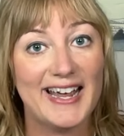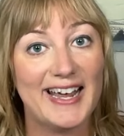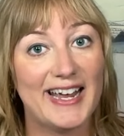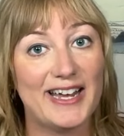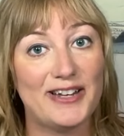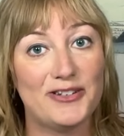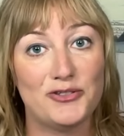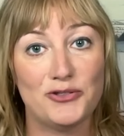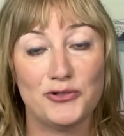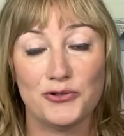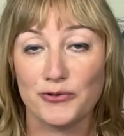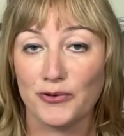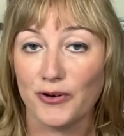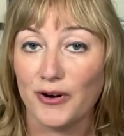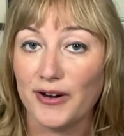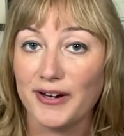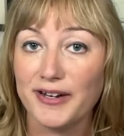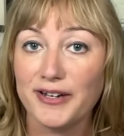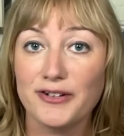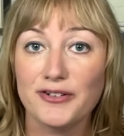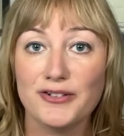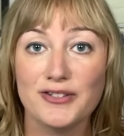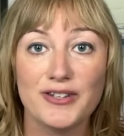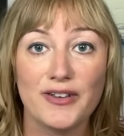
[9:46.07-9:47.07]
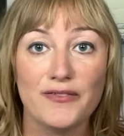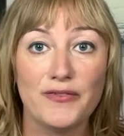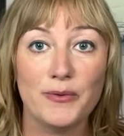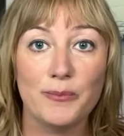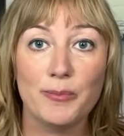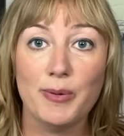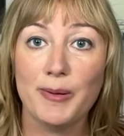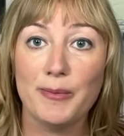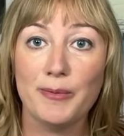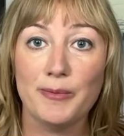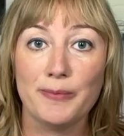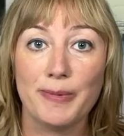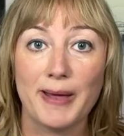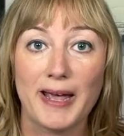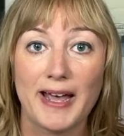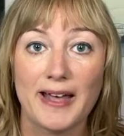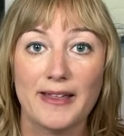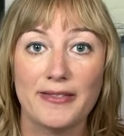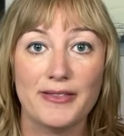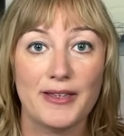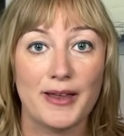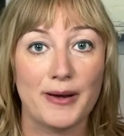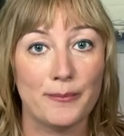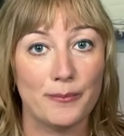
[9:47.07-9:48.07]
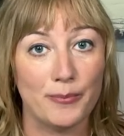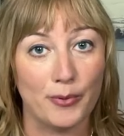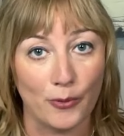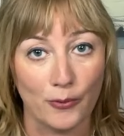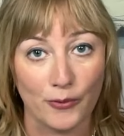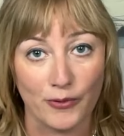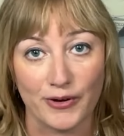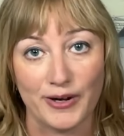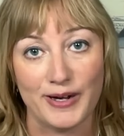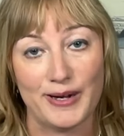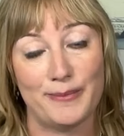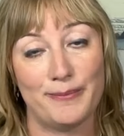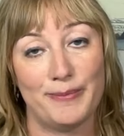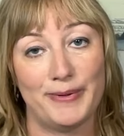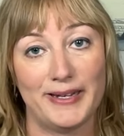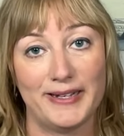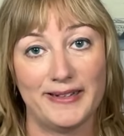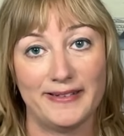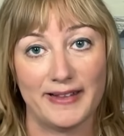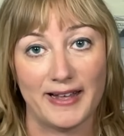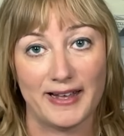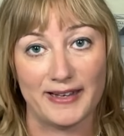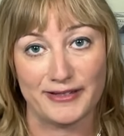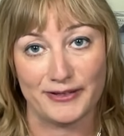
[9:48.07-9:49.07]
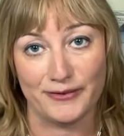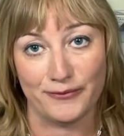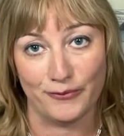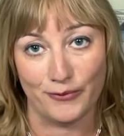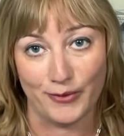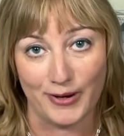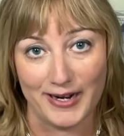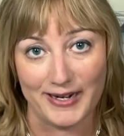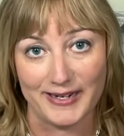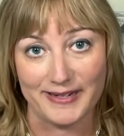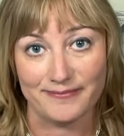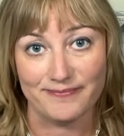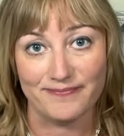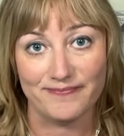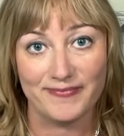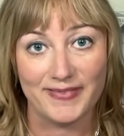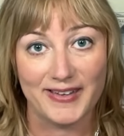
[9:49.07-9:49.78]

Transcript: as drawing yourself a bubble bath and pouring a big glass of wine.